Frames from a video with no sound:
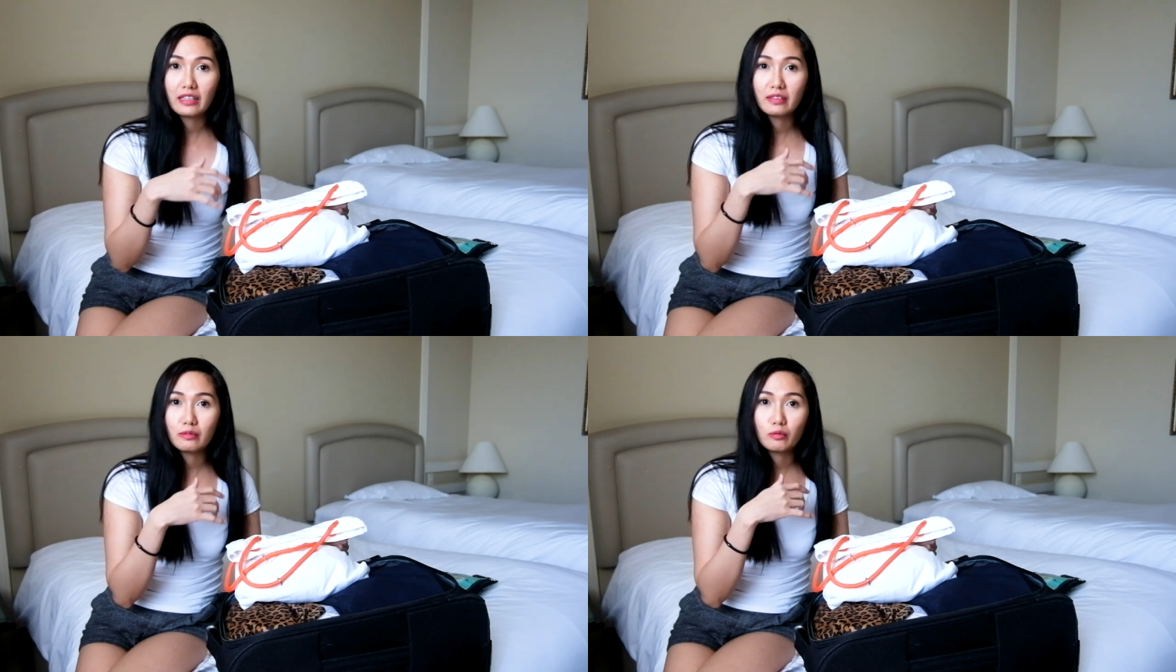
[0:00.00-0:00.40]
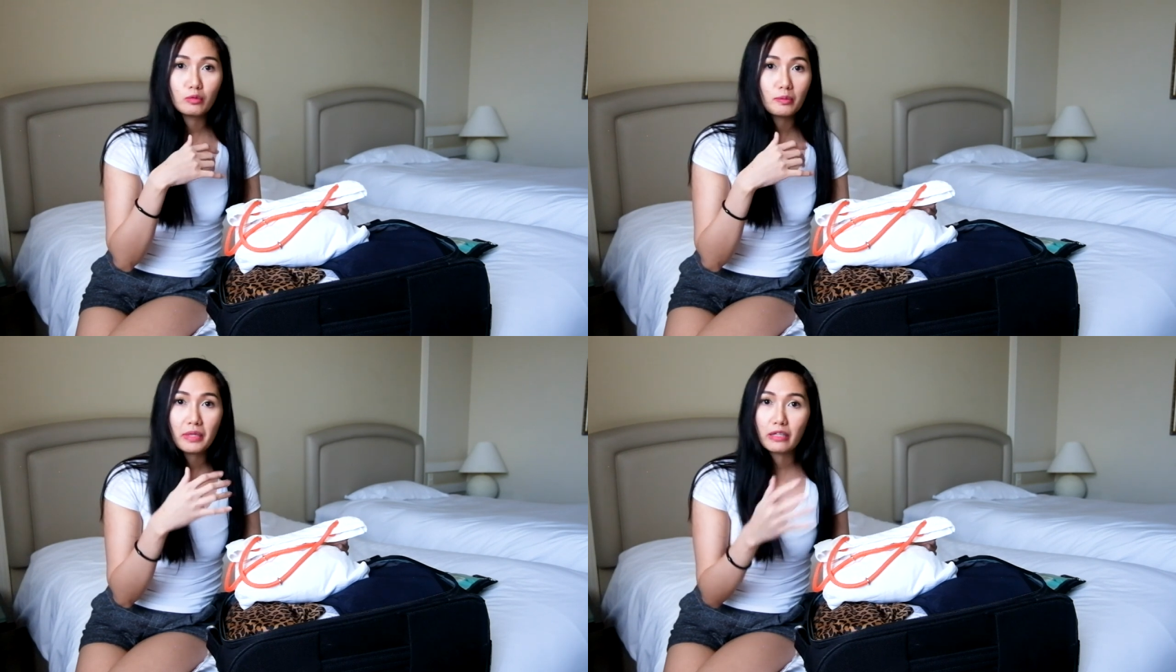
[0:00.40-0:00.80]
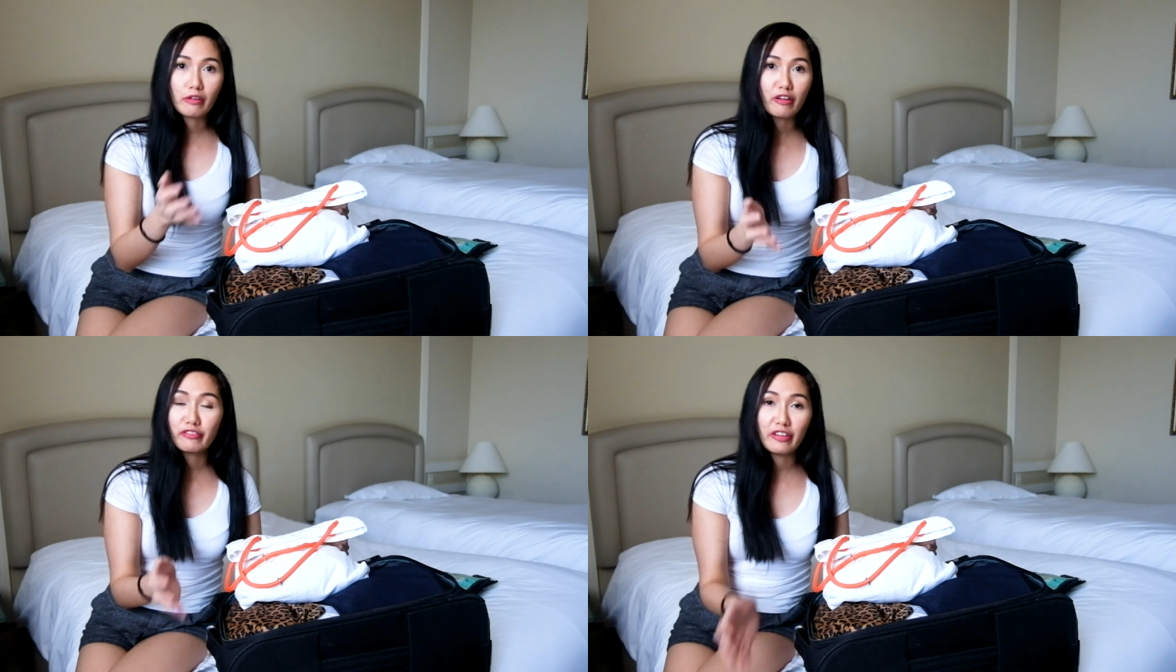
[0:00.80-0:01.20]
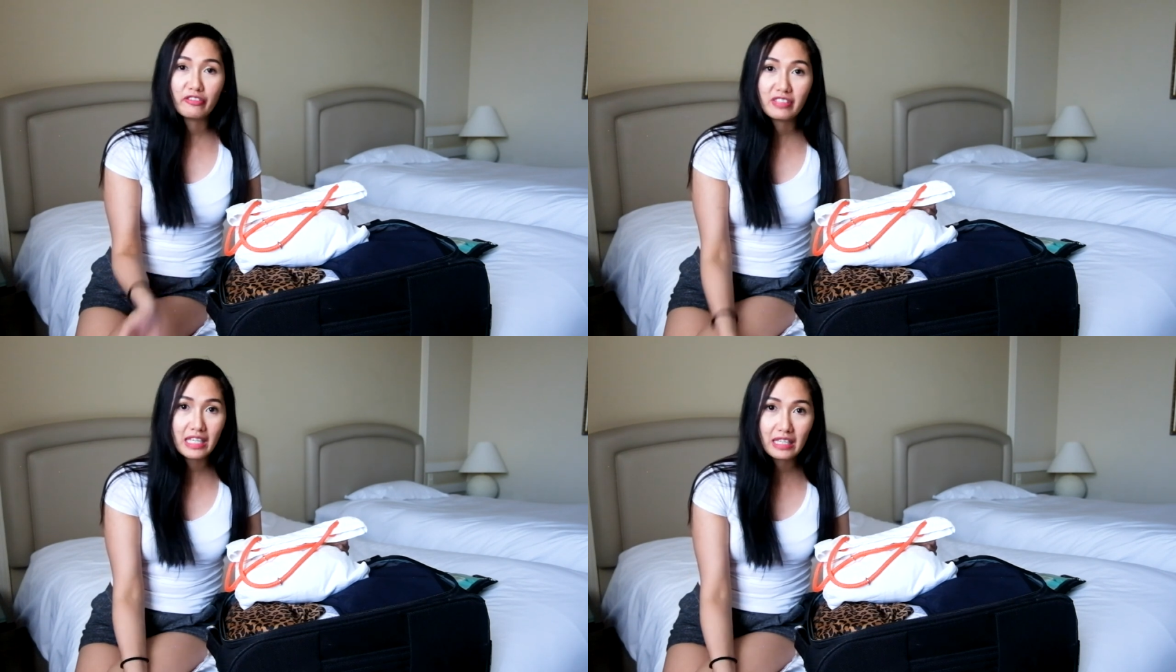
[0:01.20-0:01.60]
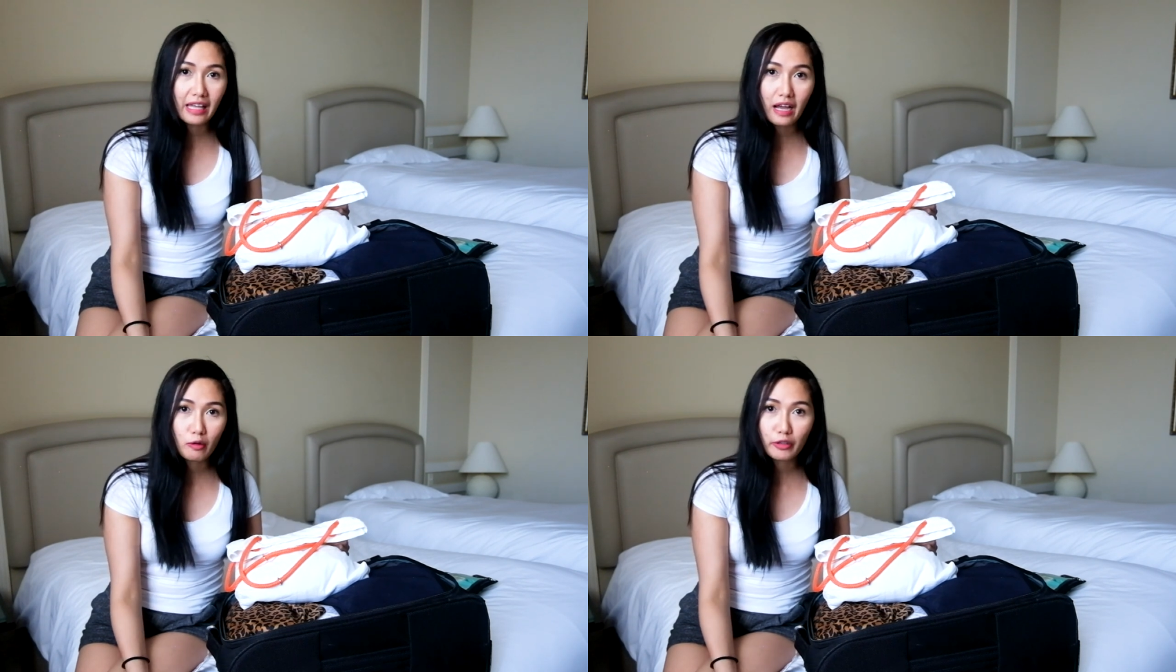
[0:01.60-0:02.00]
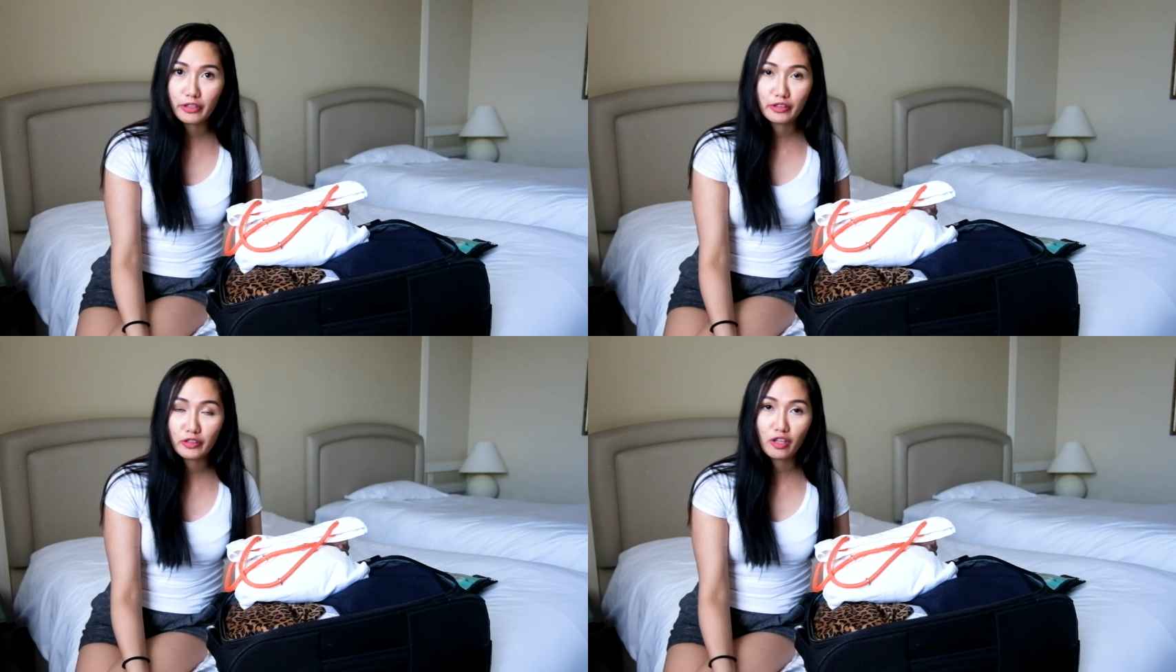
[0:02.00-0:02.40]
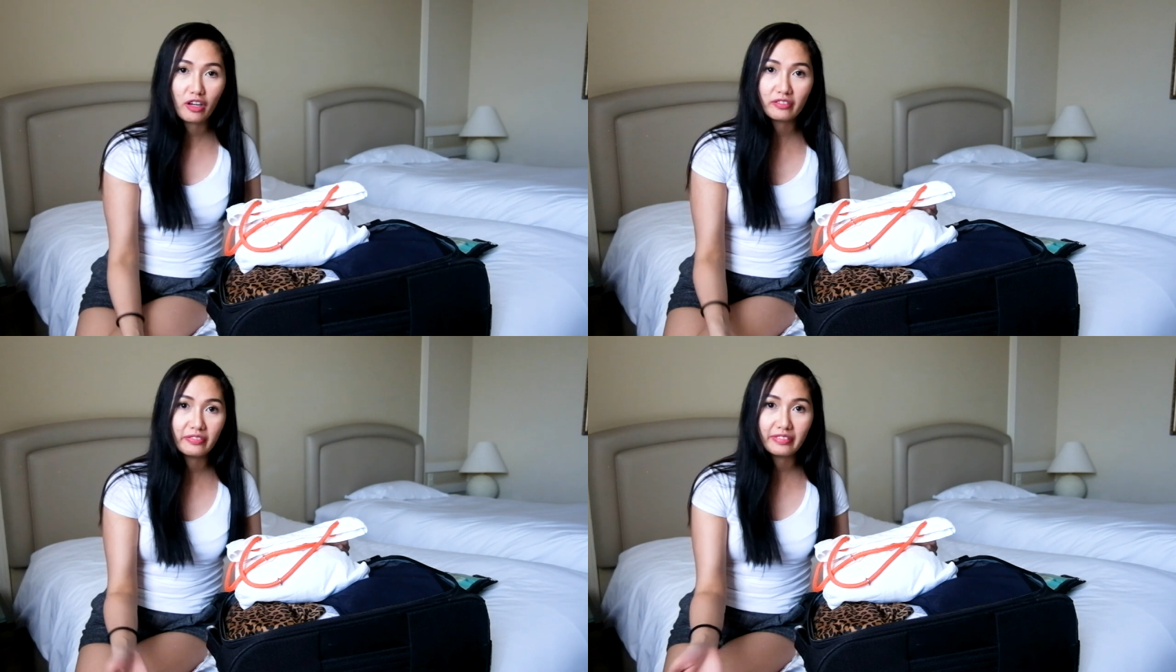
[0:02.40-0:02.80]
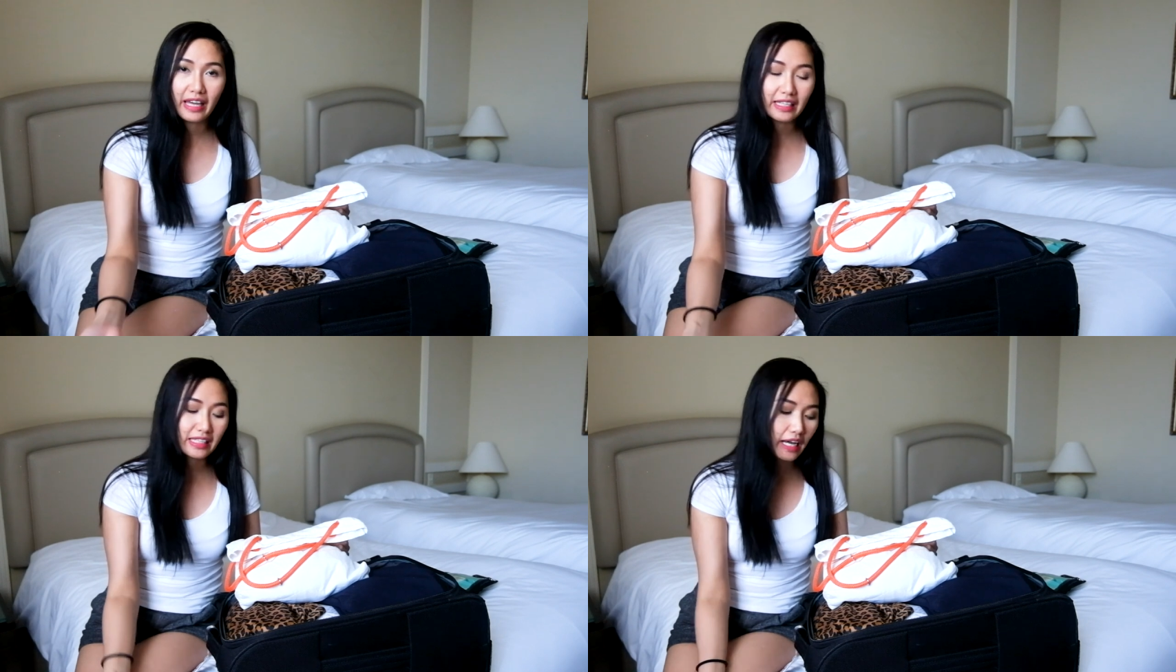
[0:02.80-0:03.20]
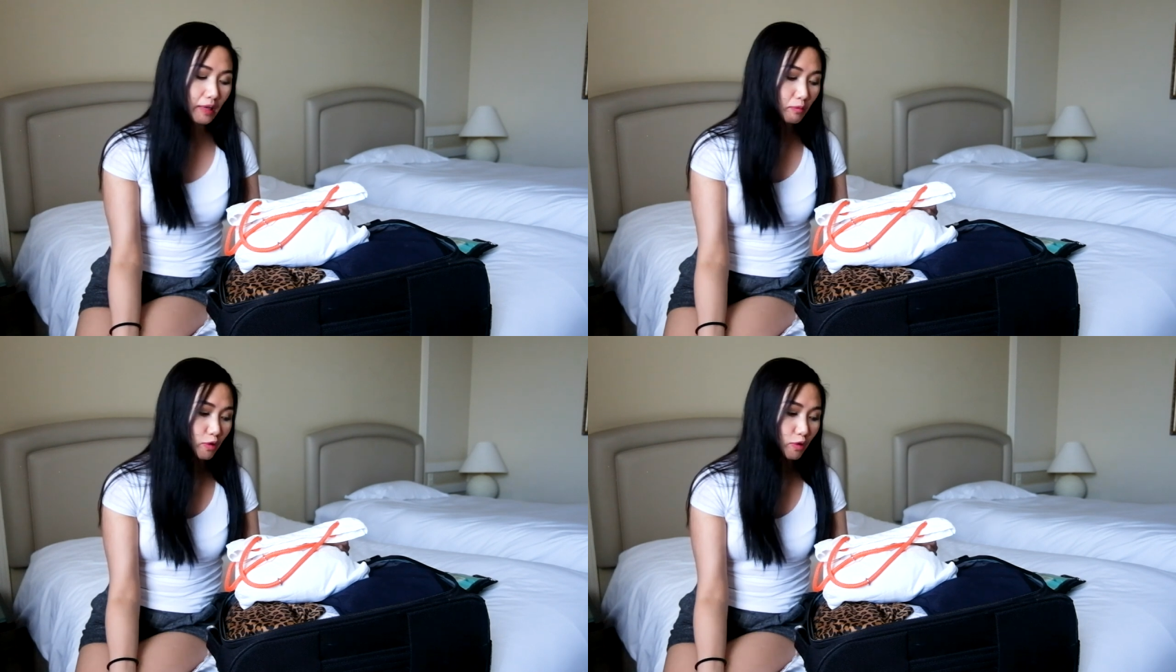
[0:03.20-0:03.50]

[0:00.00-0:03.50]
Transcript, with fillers: it would be around 15 hours of flying time.